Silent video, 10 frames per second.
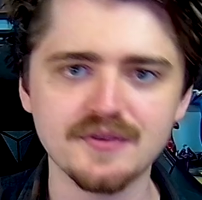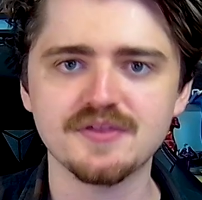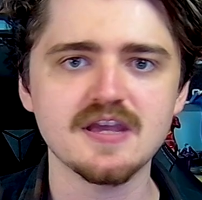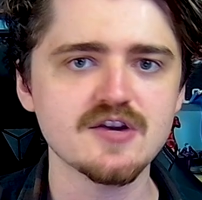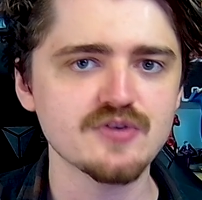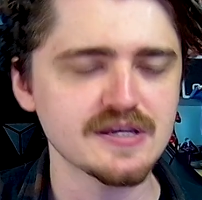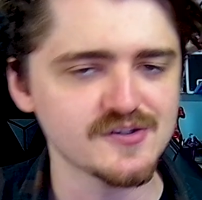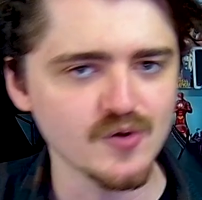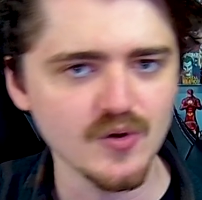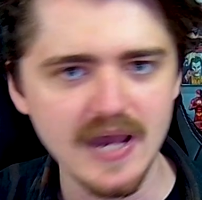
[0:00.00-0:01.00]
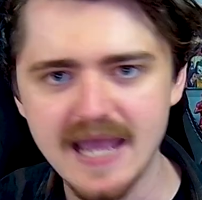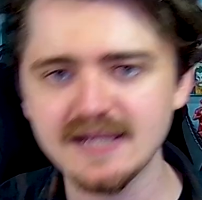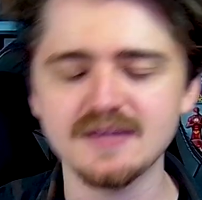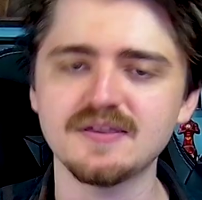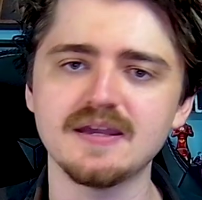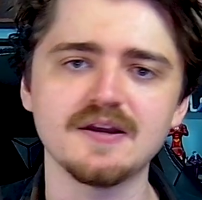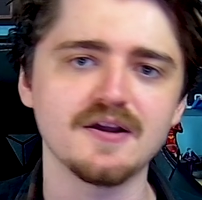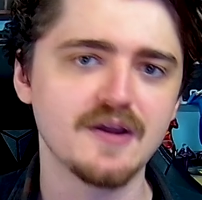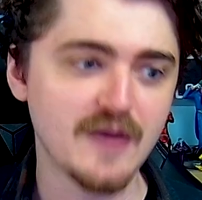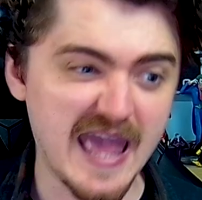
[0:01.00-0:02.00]
theories or anything
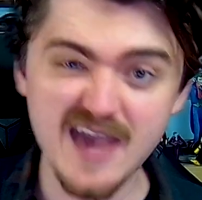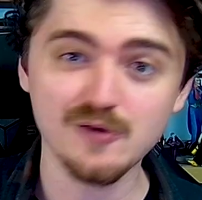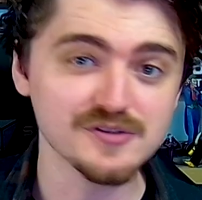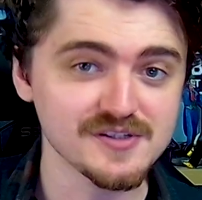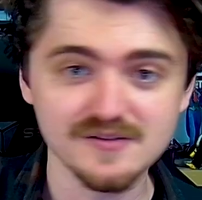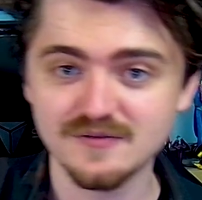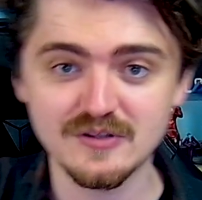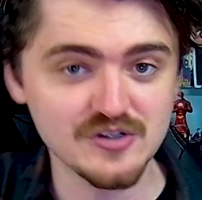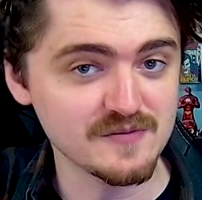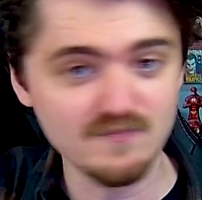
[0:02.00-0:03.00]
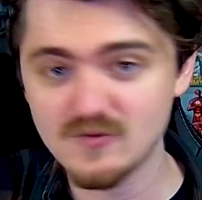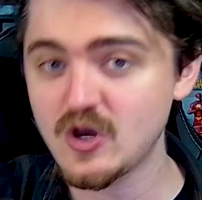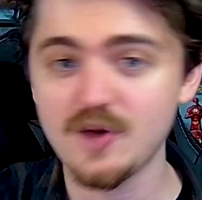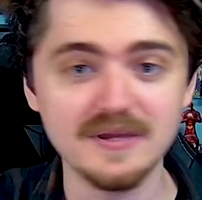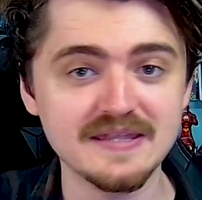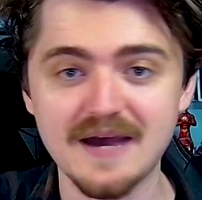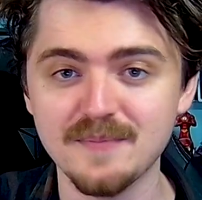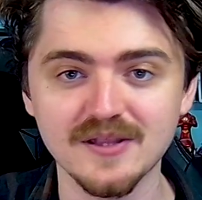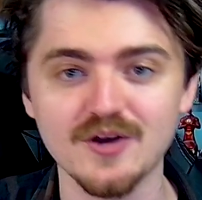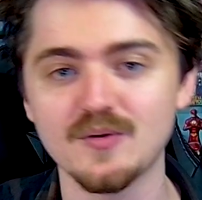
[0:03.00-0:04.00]
else comment down
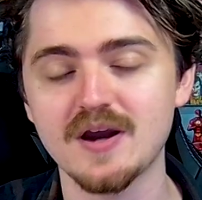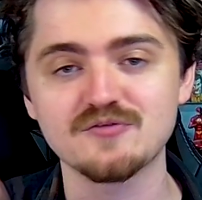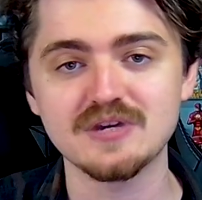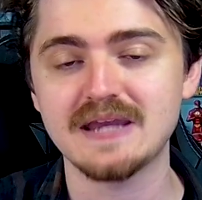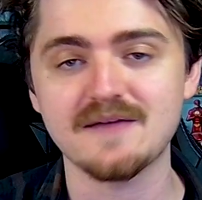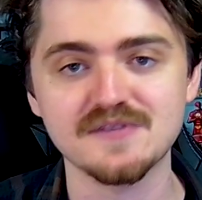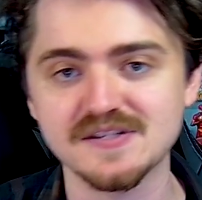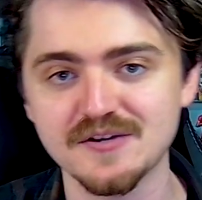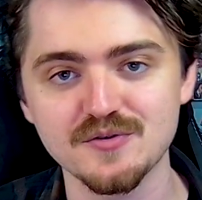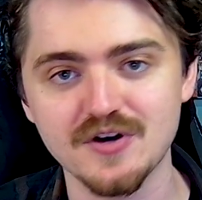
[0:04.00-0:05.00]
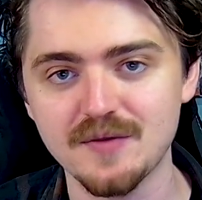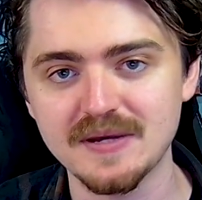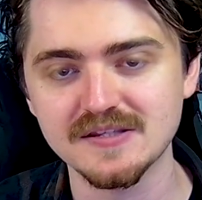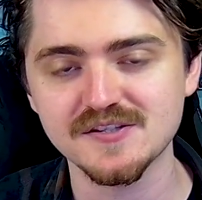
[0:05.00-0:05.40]
below. I read every single comment,